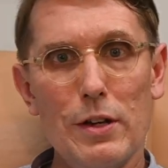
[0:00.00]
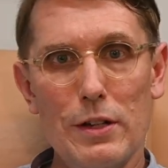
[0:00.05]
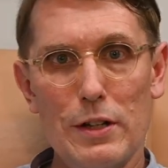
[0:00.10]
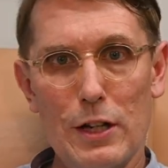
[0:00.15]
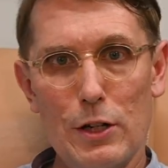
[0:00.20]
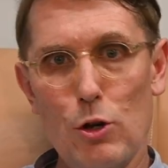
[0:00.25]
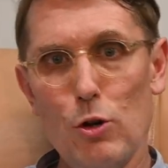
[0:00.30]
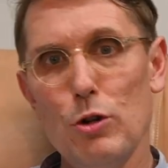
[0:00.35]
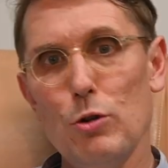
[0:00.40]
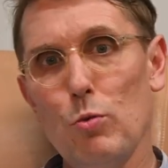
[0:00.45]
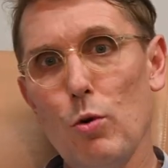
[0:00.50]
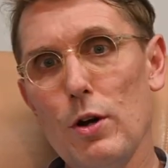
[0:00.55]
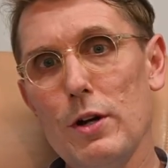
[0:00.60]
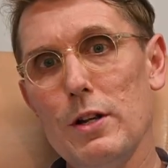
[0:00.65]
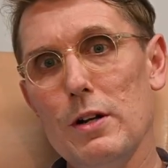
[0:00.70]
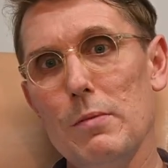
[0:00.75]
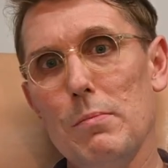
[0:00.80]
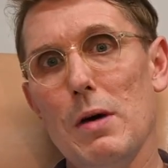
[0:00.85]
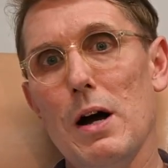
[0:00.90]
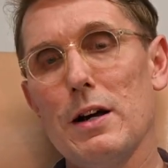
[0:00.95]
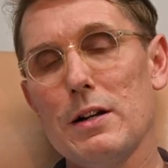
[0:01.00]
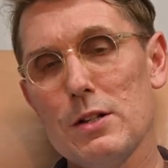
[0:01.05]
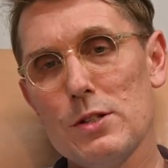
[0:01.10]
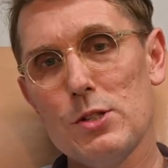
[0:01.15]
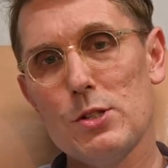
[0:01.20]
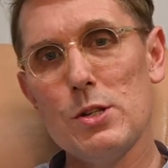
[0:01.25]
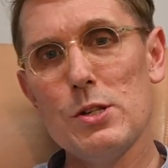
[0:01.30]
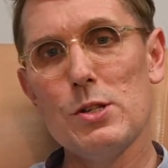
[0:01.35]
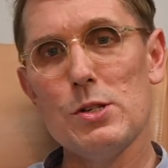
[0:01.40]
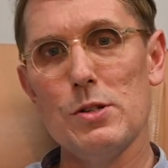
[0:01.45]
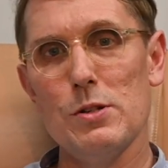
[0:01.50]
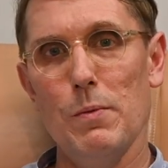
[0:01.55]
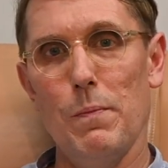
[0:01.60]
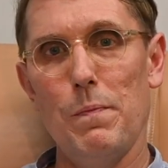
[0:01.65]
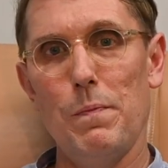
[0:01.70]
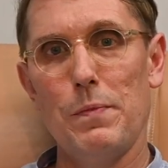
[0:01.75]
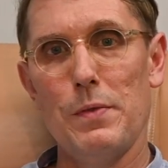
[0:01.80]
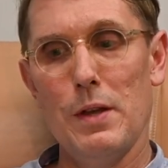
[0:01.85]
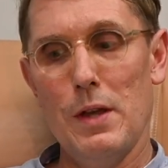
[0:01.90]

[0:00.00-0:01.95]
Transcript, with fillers: and they go to work in a market system,